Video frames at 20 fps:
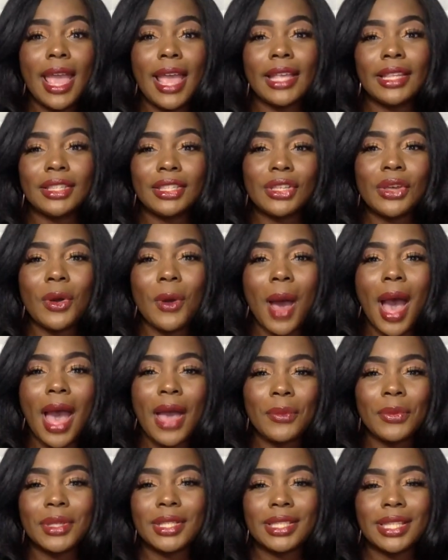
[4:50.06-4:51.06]
And so
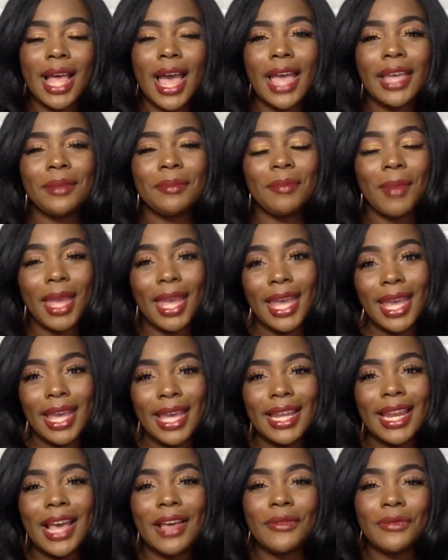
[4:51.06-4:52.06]
I was like,
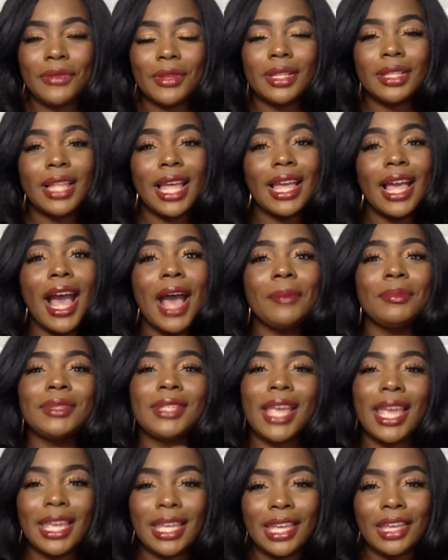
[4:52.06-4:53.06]
man, I feel like I'm
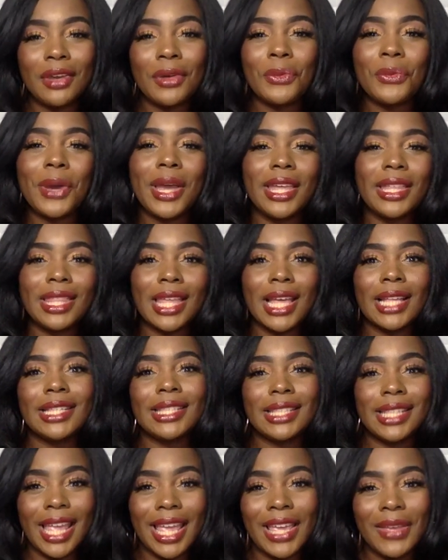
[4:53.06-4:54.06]
taking away
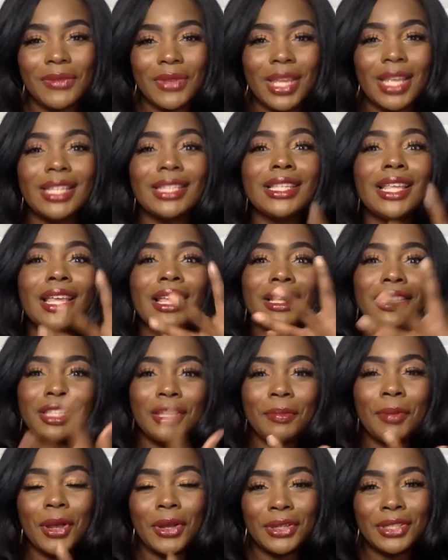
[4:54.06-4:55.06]
that savings
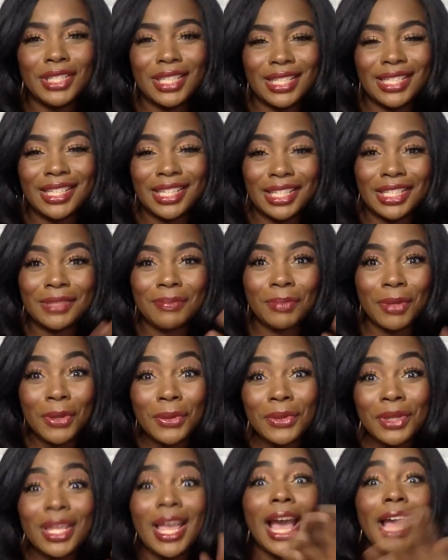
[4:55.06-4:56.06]
to purchase this
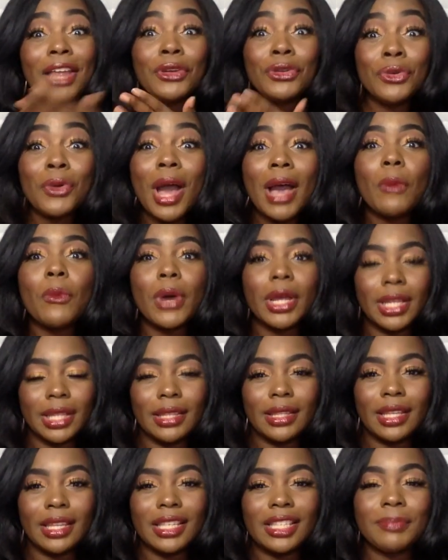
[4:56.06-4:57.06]
beauty. I knew I
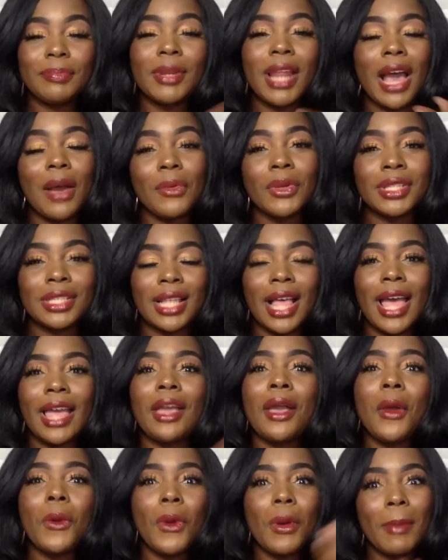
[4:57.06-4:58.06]
wanted this, but I was
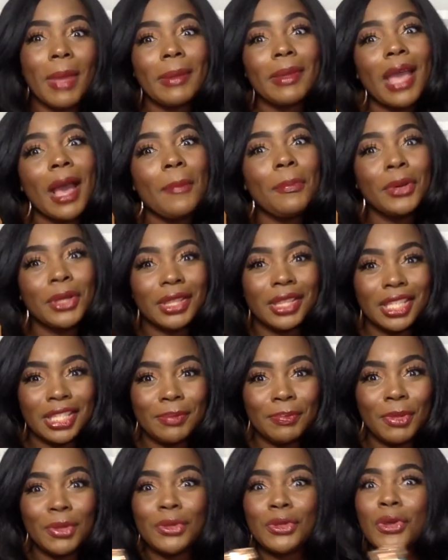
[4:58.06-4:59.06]
like, well, maybe I'll put
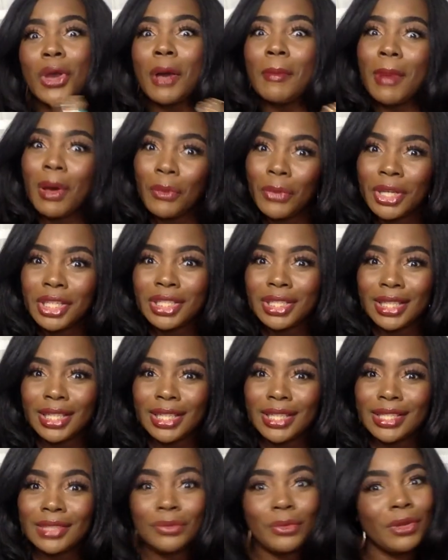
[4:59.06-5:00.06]
this beauty on my wish
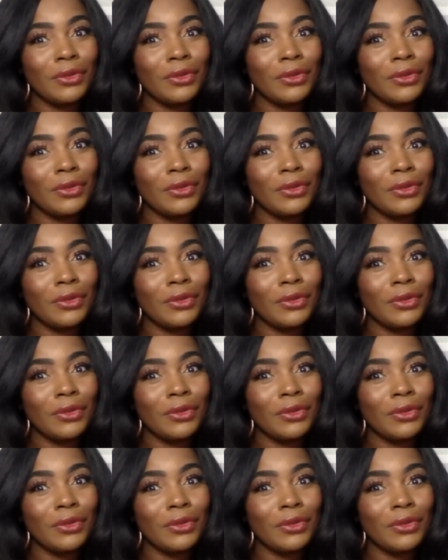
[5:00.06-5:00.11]
list.